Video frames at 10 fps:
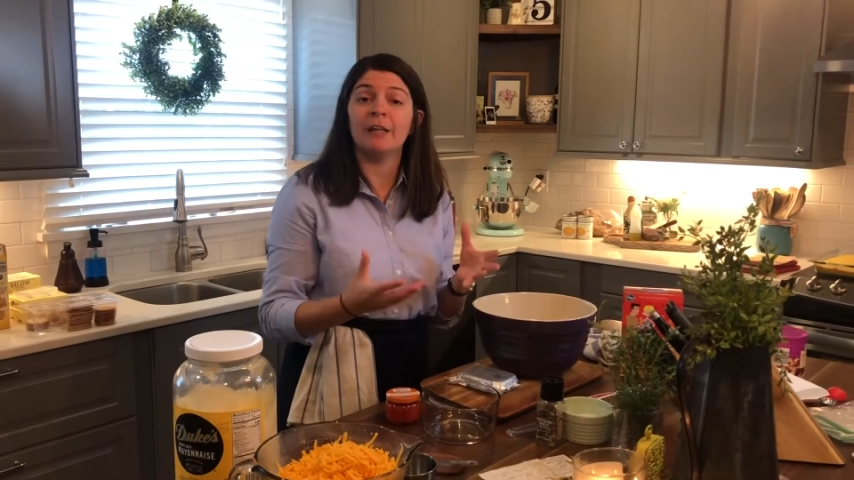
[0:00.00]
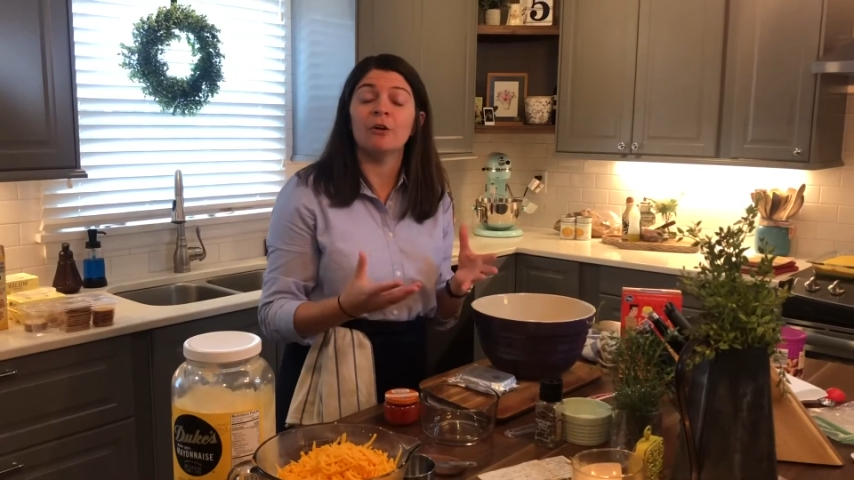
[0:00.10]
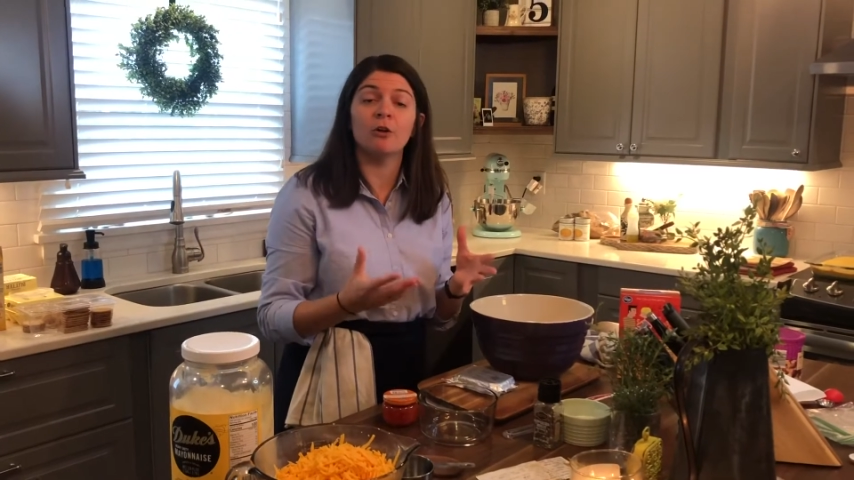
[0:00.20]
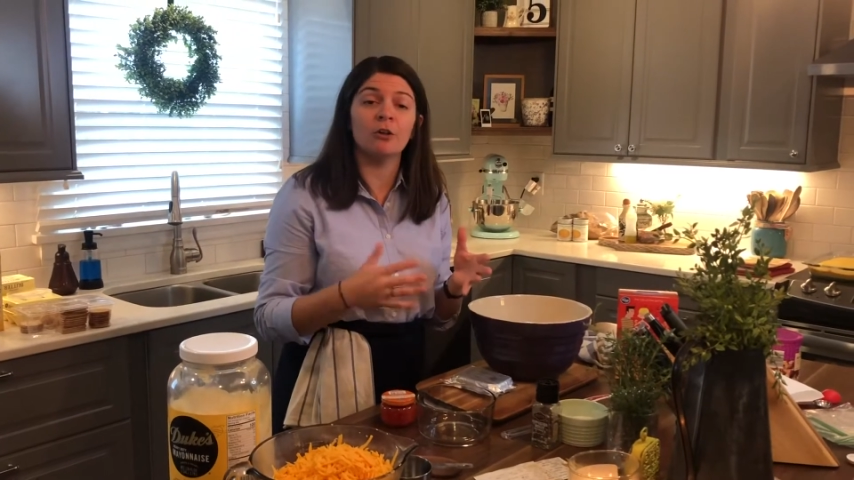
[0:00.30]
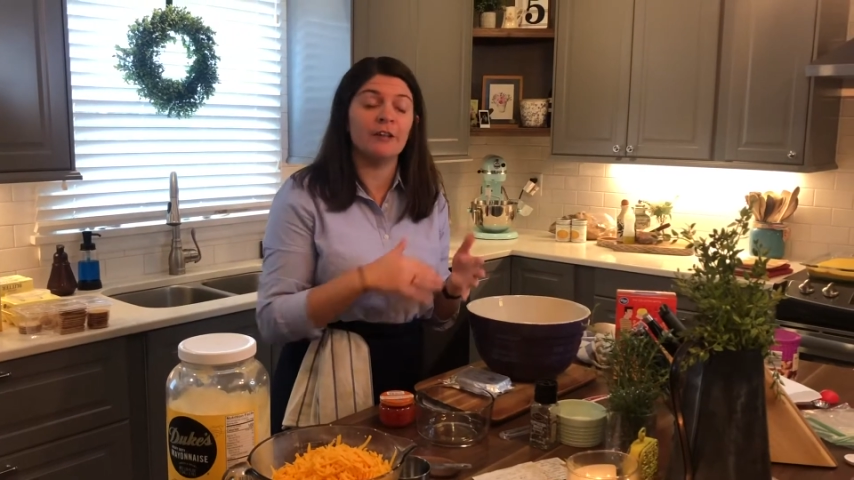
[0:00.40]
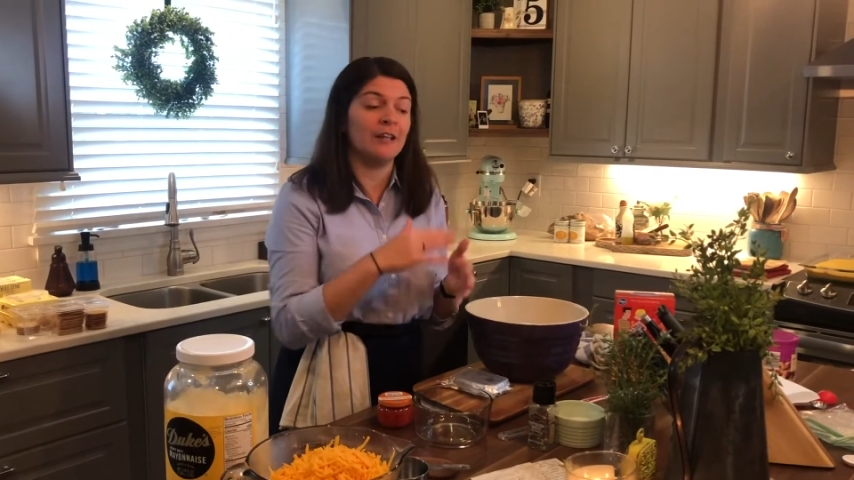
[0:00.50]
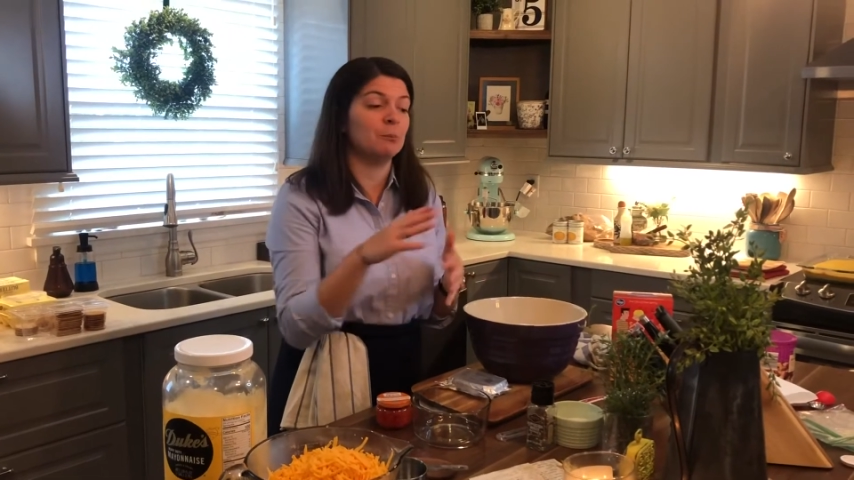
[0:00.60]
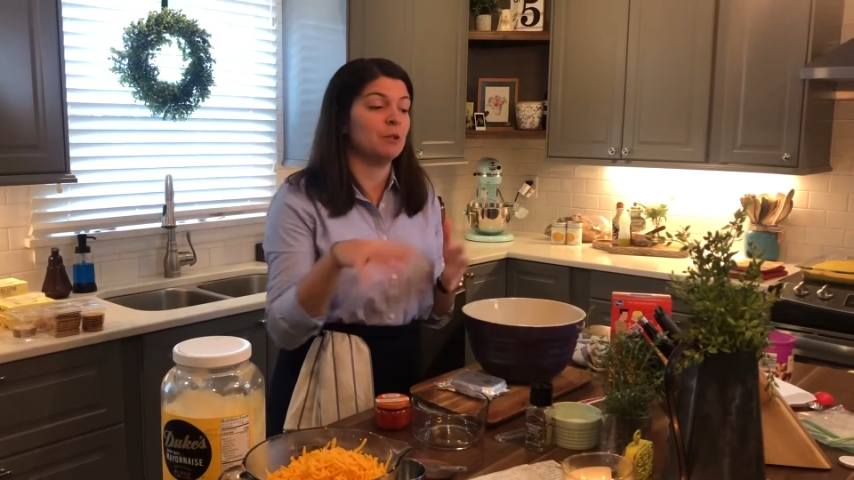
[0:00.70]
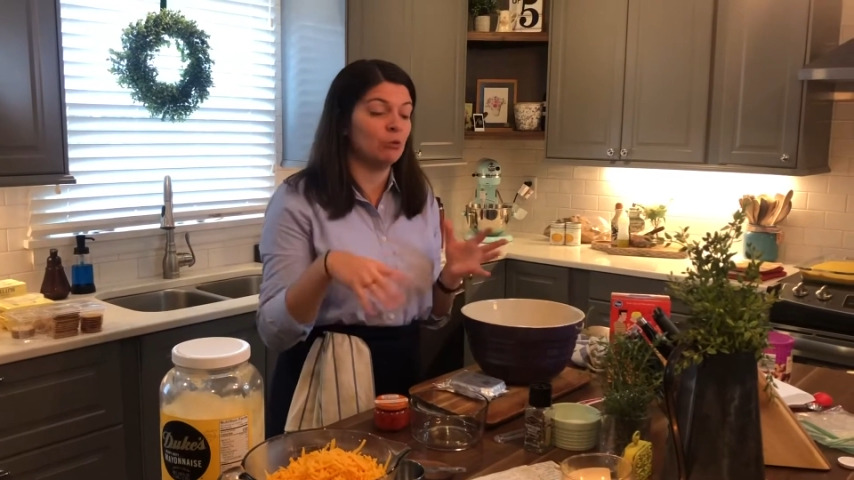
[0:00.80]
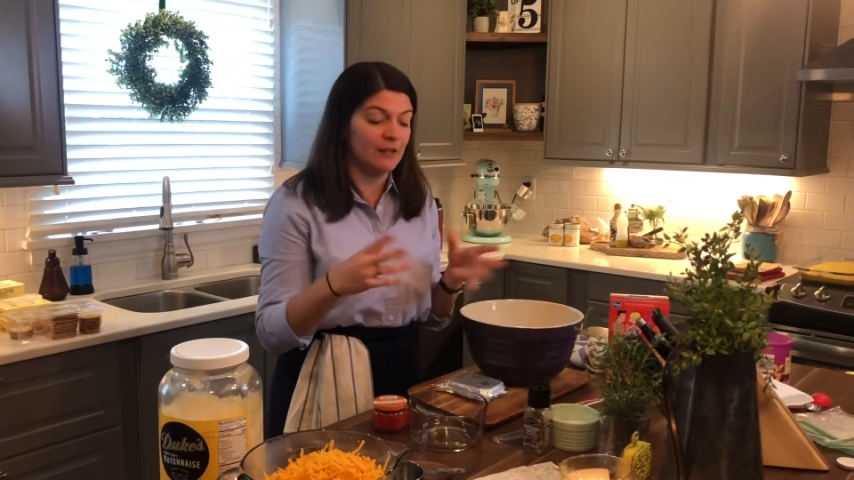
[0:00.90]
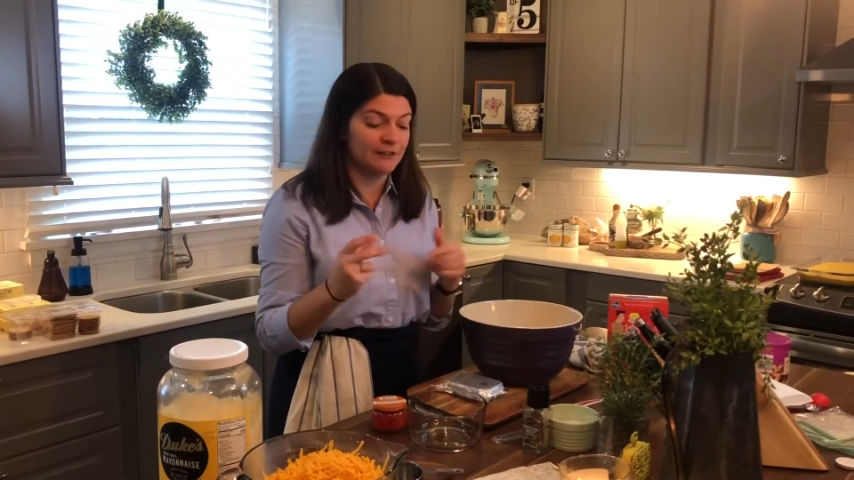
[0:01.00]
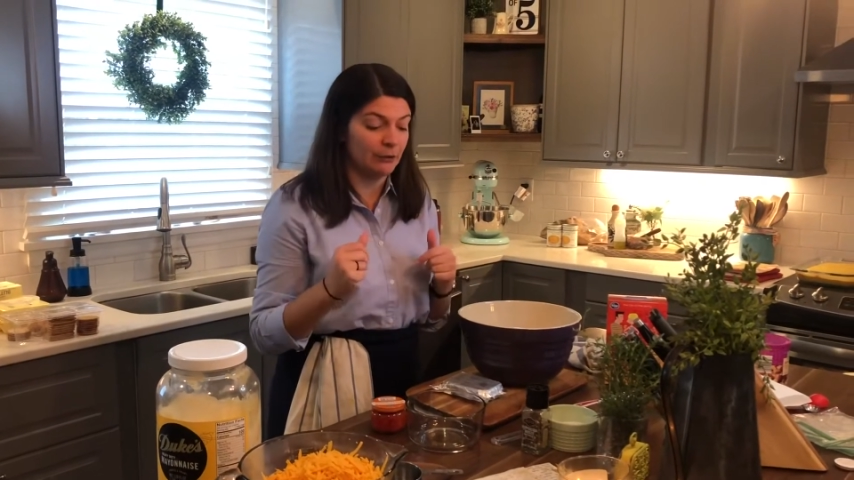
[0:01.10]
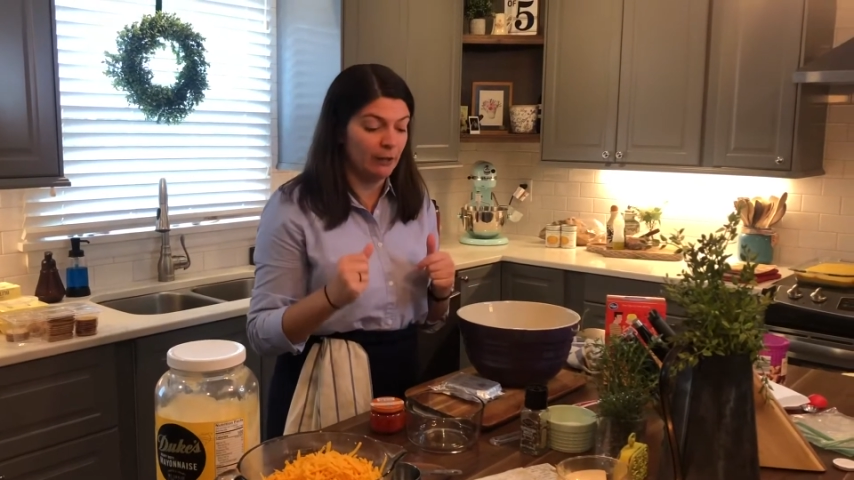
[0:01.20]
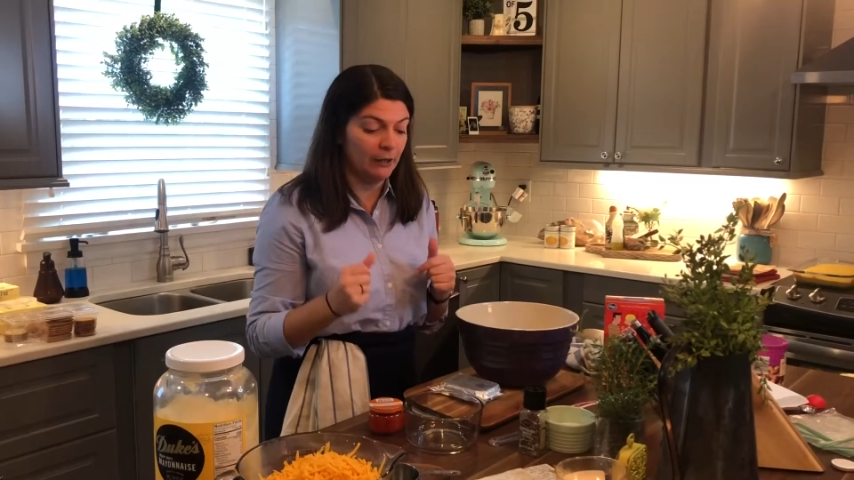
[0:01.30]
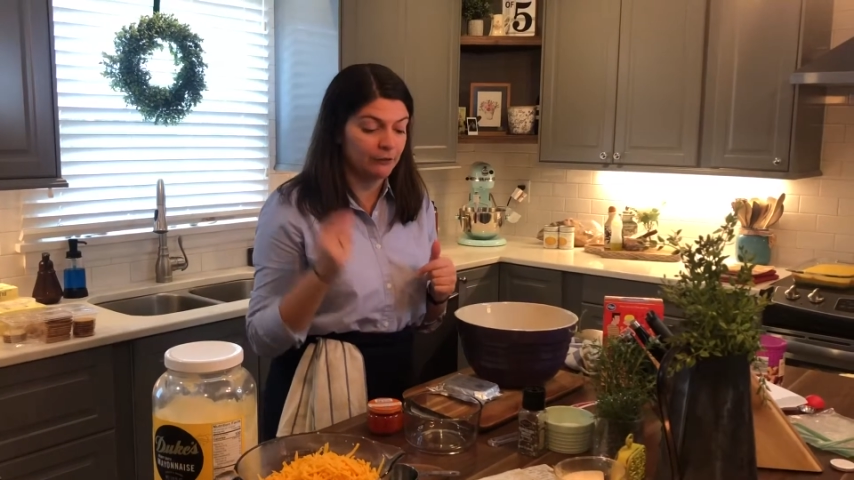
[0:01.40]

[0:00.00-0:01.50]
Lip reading: early, they can be grazing around.